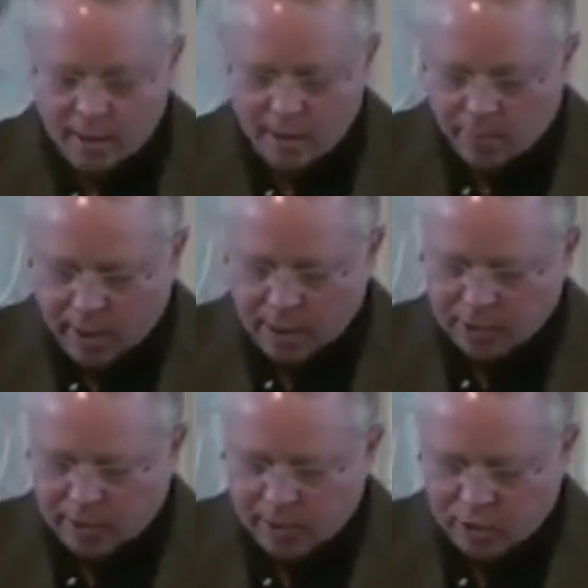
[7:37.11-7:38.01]
in
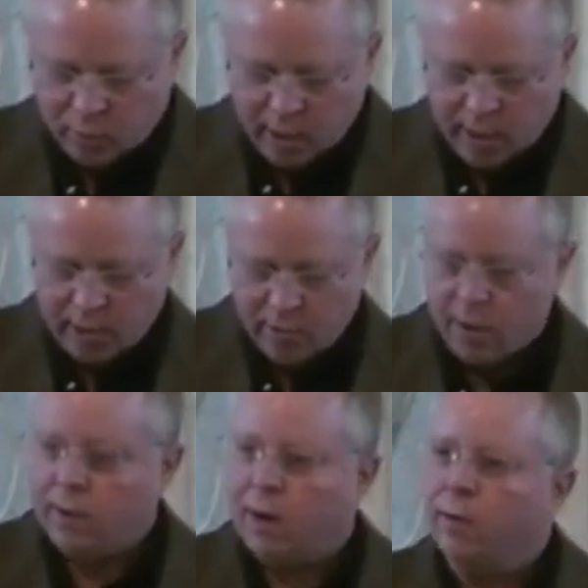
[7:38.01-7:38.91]
Boston is spreading to
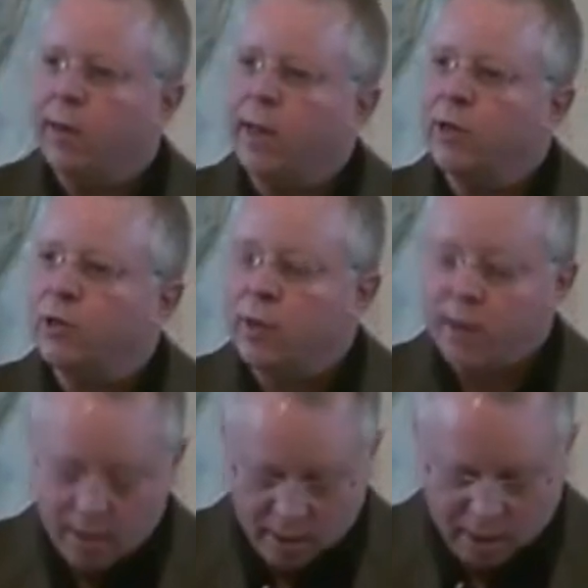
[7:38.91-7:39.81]
our congregation
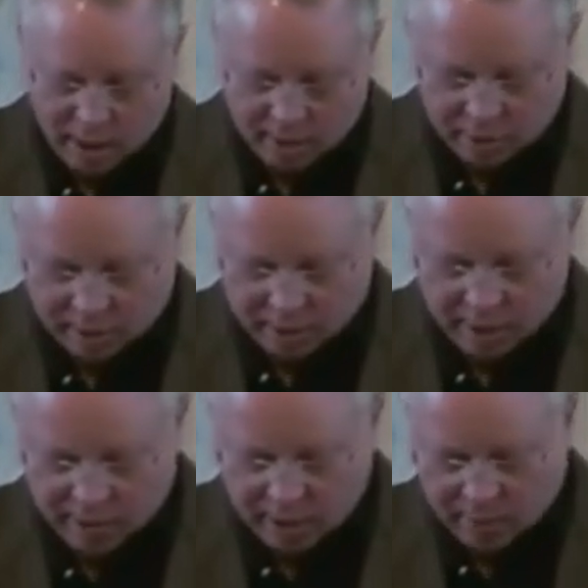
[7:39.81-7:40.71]
and is
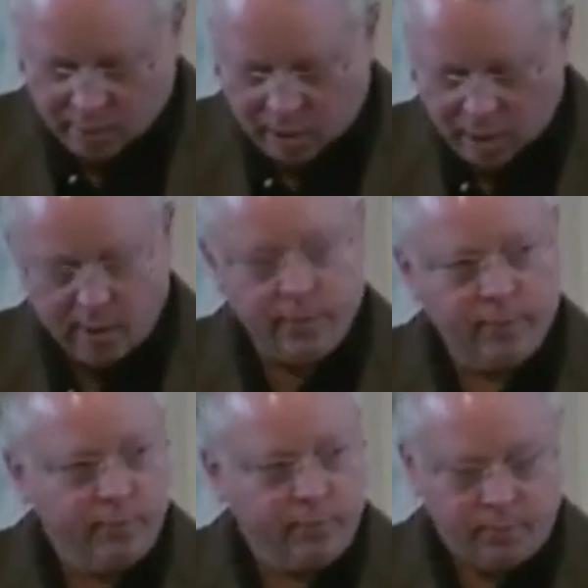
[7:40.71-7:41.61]
tearing them apart